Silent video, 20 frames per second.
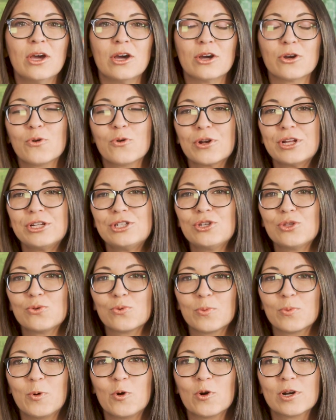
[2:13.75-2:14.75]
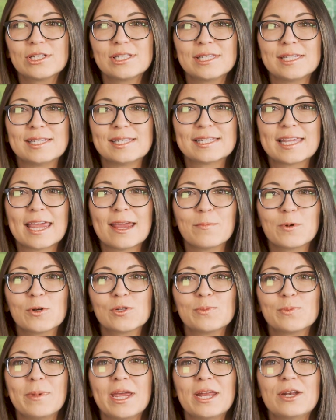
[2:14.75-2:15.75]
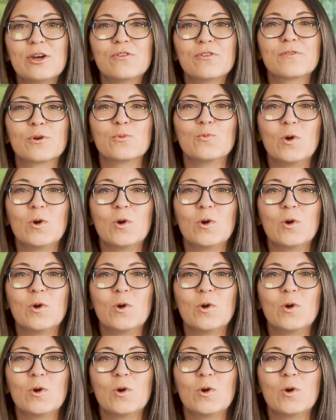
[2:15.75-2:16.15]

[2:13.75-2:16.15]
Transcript: According to the reports, the scammers made over